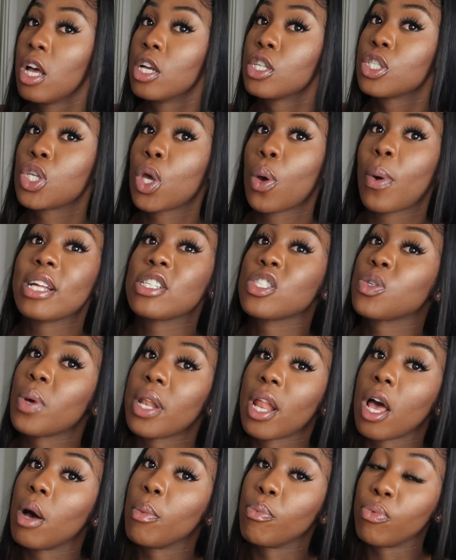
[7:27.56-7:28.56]
So I just
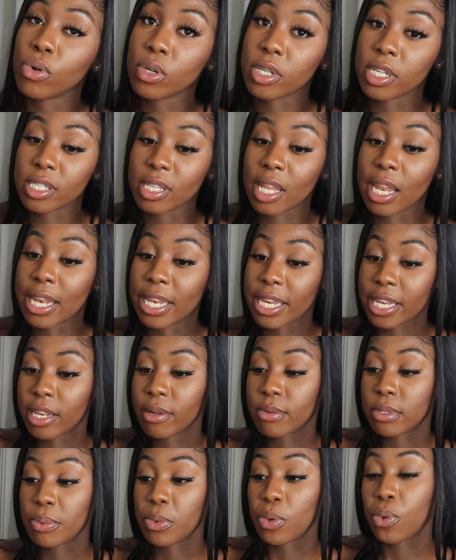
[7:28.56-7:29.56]
went out and bought these and I needed
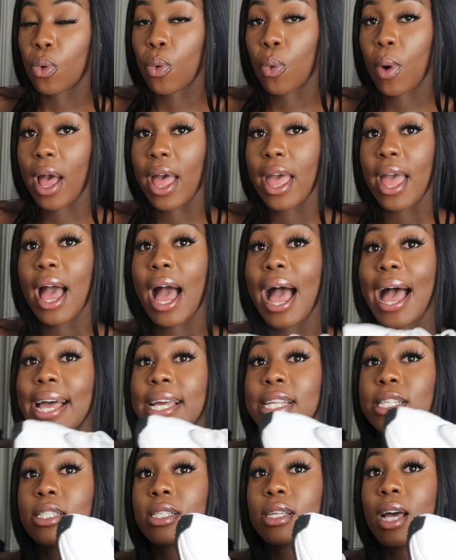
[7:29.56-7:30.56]
them to be all white.
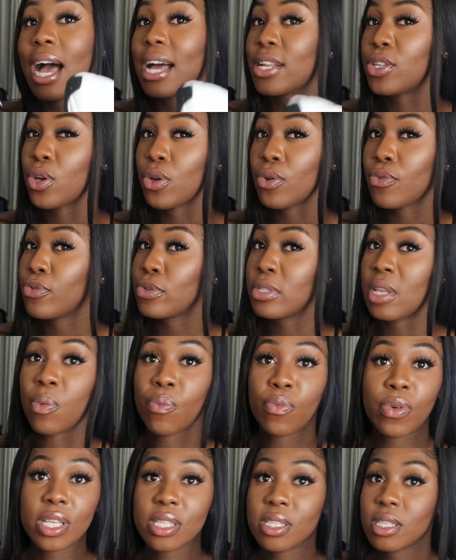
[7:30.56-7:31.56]
And I don't, for
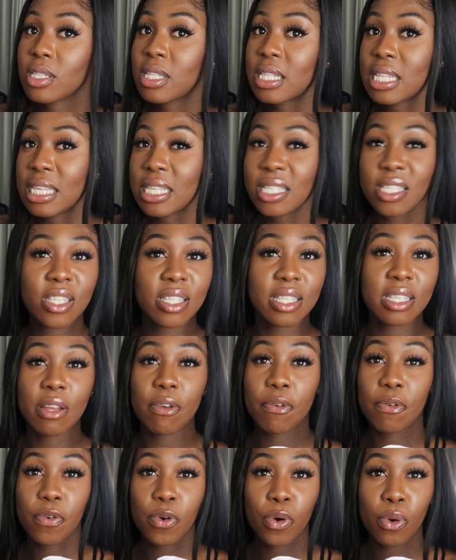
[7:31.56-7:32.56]
some reason, these just
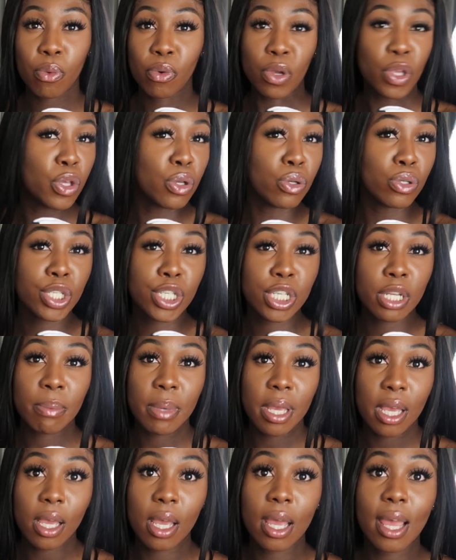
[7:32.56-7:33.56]
didn't feel huge to
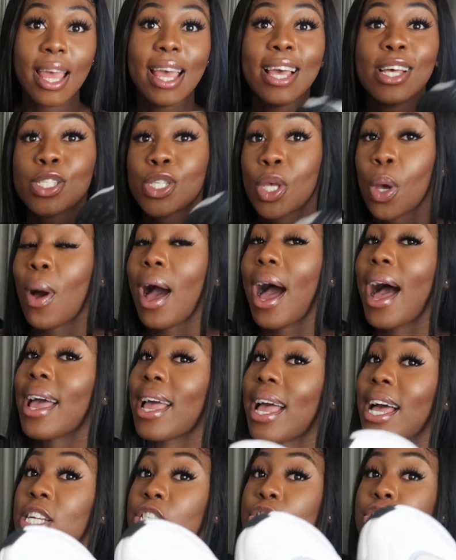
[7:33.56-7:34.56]
me. So I
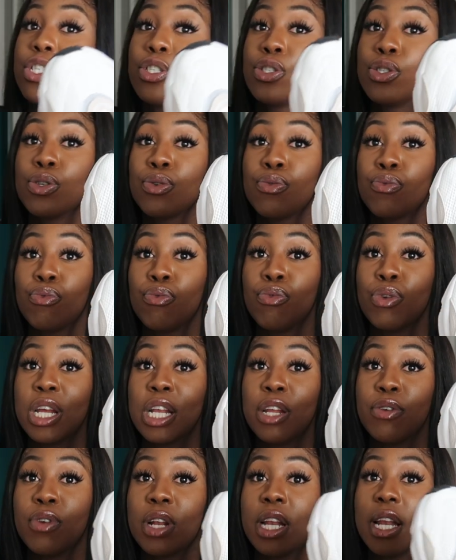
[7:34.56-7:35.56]
actually do
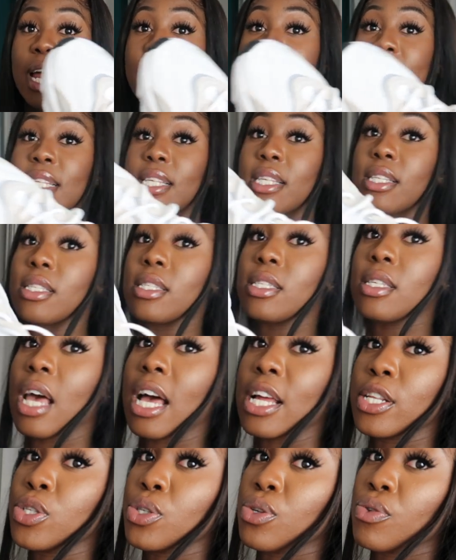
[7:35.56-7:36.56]
really, really like these.
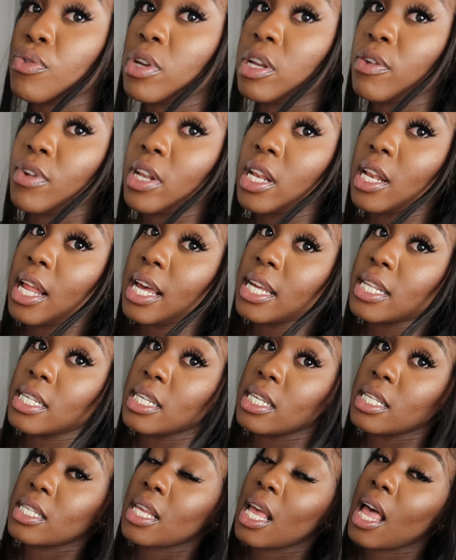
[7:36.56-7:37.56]
I do really, really like
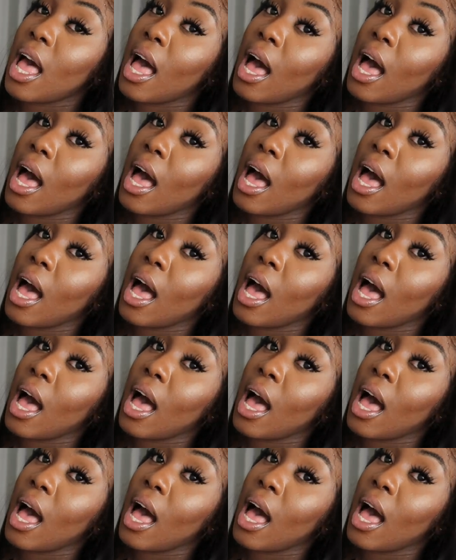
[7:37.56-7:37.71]
these.